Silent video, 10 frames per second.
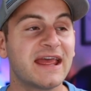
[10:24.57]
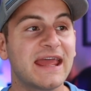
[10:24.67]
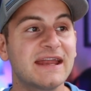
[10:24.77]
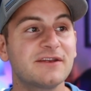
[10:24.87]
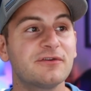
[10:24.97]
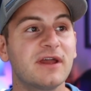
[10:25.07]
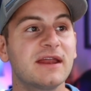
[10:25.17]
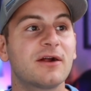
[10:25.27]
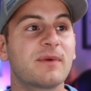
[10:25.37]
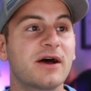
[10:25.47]
and
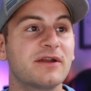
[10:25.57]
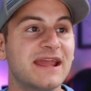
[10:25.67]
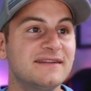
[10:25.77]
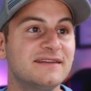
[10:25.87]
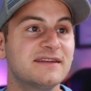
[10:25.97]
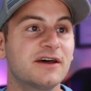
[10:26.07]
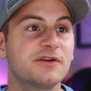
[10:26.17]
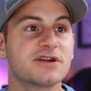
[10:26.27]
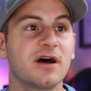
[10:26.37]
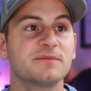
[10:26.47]
create around 1,800
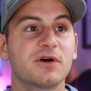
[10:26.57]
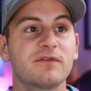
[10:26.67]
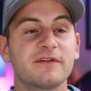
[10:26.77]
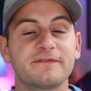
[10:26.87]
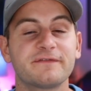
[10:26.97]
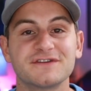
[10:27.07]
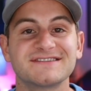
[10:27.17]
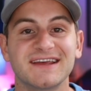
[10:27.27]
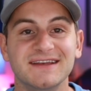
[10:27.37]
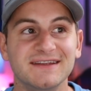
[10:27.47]
jobs over the first
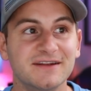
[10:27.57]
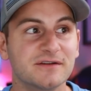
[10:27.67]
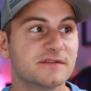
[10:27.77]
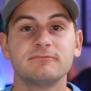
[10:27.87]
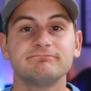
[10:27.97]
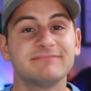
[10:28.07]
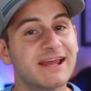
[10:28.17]
10 years.